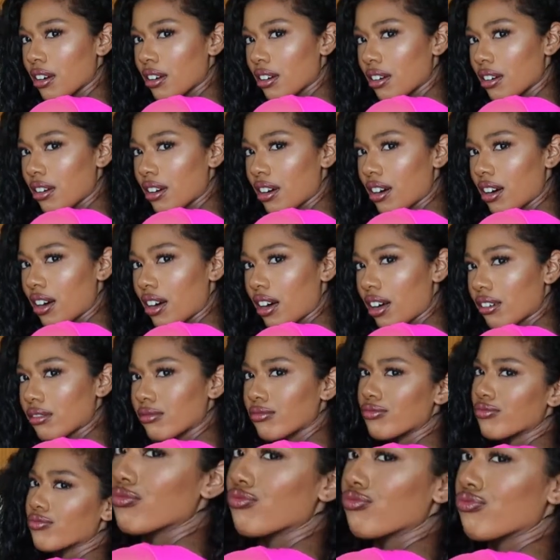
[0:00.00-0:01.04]
huh?
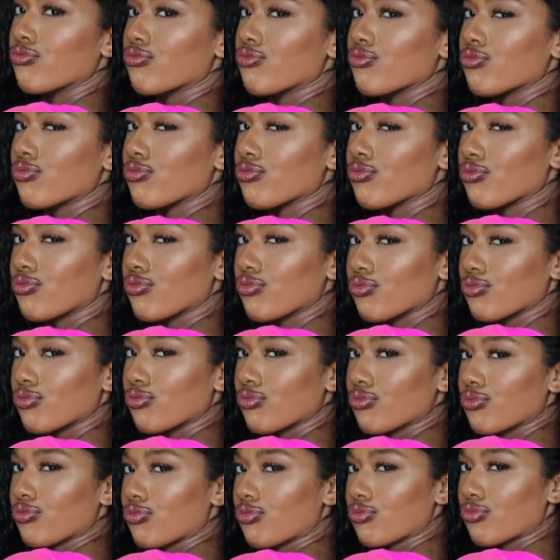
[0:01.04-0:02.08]

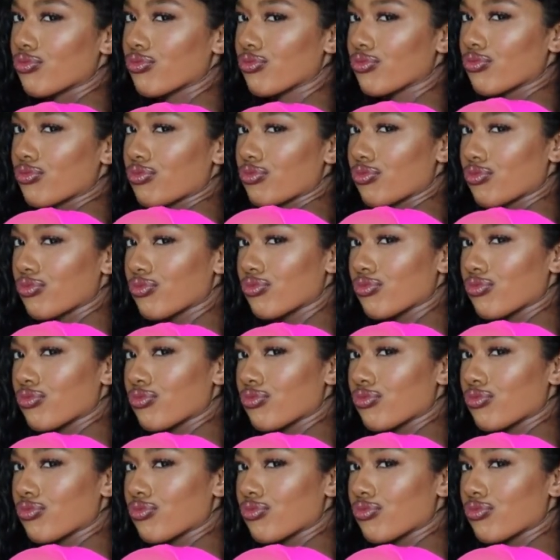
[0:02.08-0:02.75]
Hmm.